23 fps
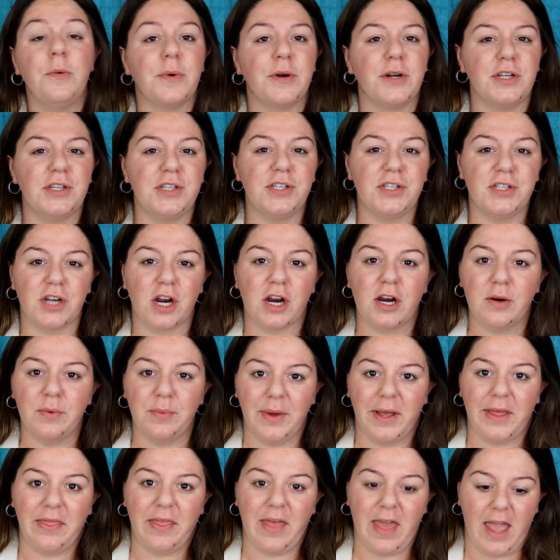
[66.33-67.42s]
We're gonna start
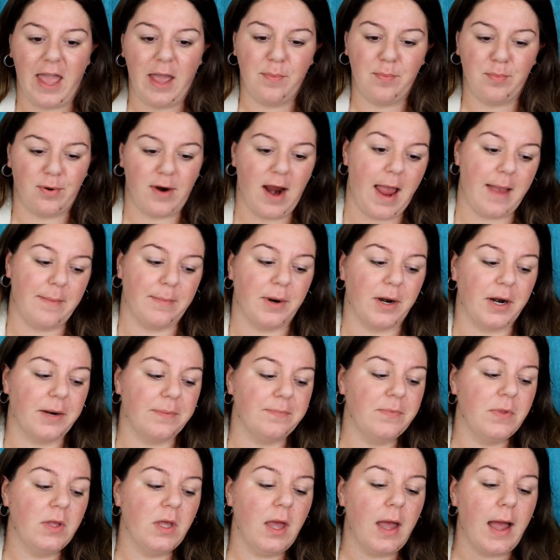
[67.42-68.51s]
with a primer.
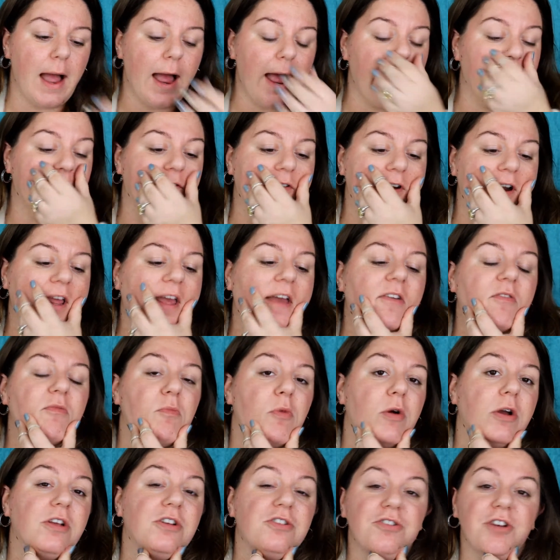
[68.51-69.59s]
I already have
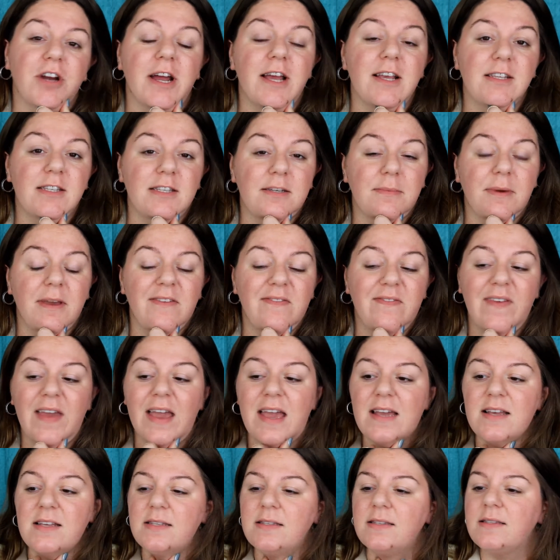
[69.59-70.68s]
moisturized my
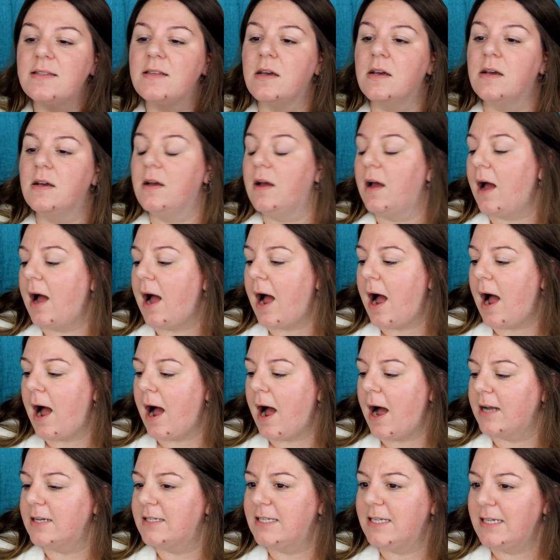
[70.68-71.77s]
face.
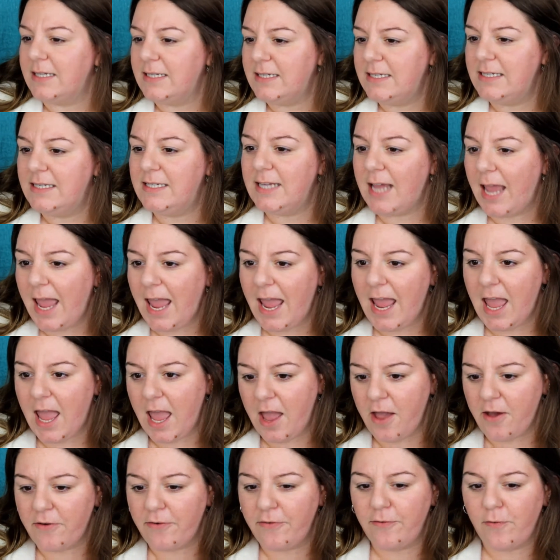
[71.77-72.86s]

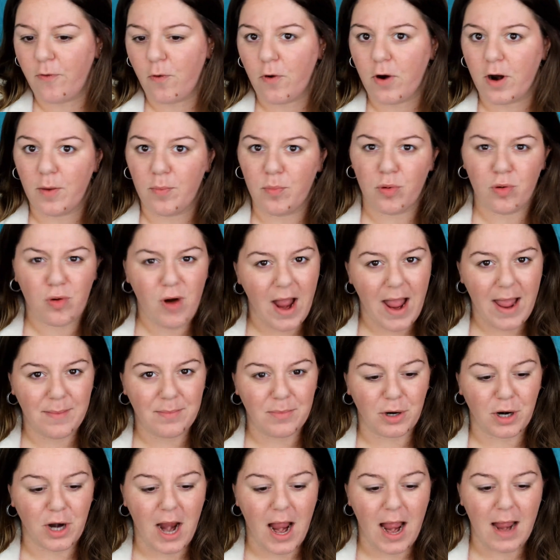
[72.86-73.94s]
Today, for a
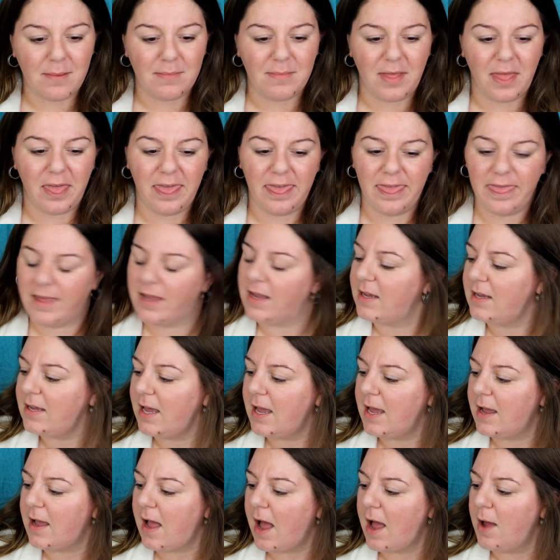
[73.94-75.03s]
primer, I'm
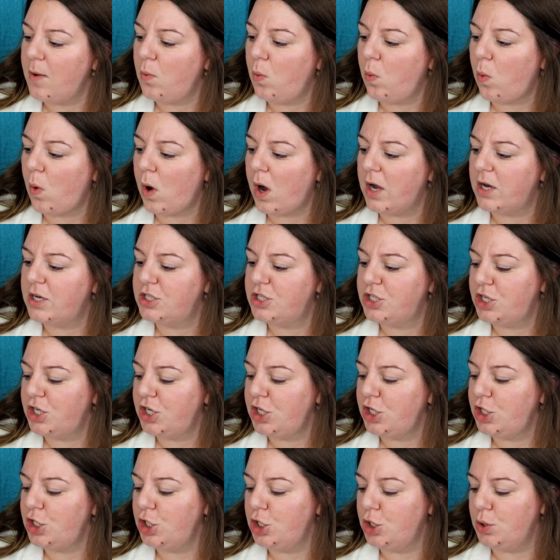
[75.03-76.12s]
thinking I want to
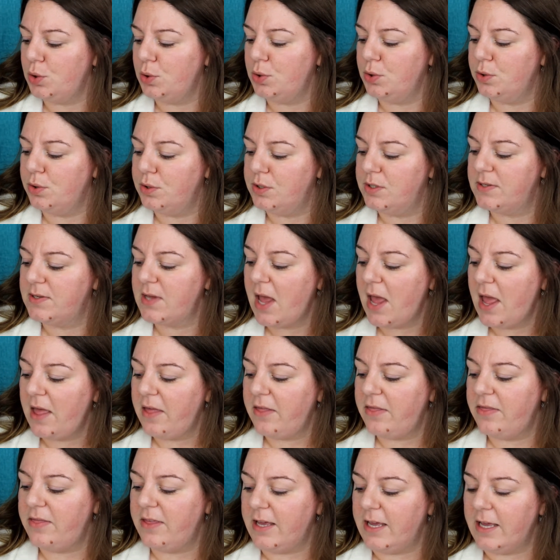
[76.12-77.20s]
use
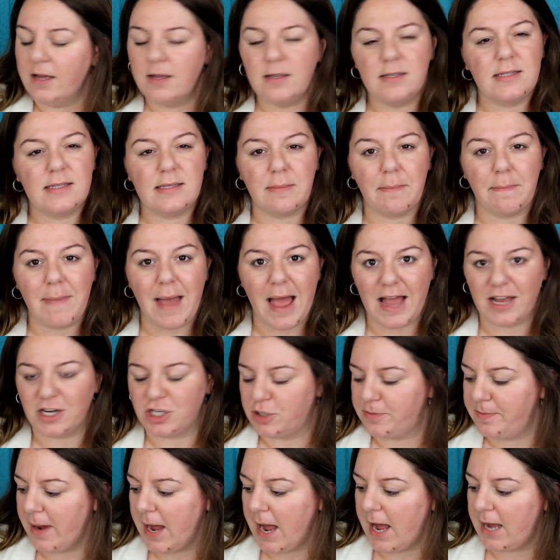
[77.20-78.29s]
the
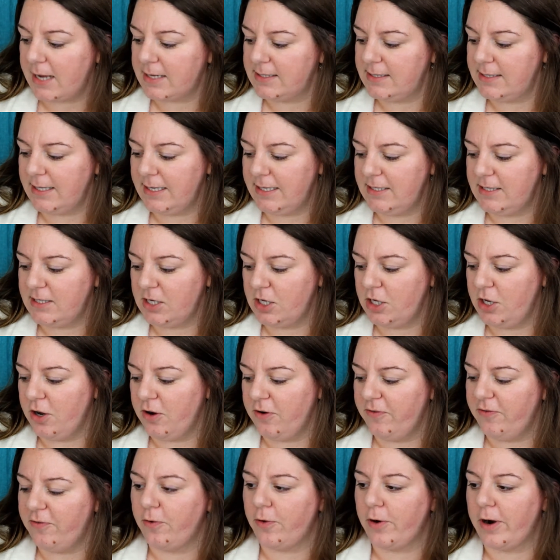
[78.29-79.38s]
Smashbox. Let's
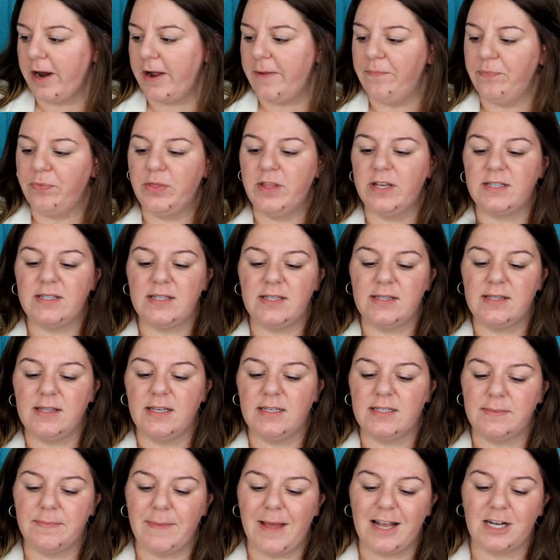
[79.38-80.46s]
go for it. This is
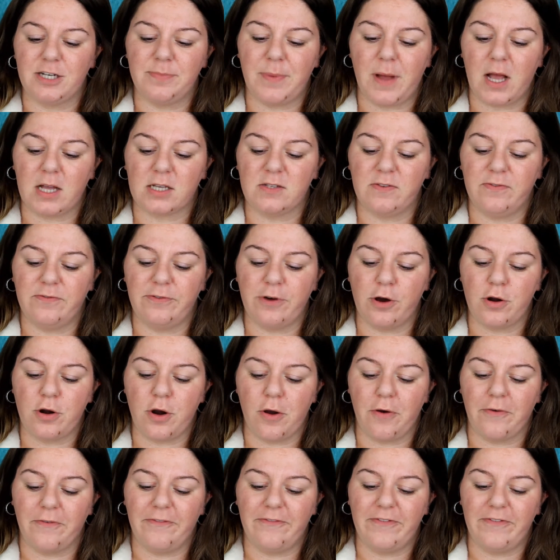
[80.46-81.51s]
the Smashbox Photo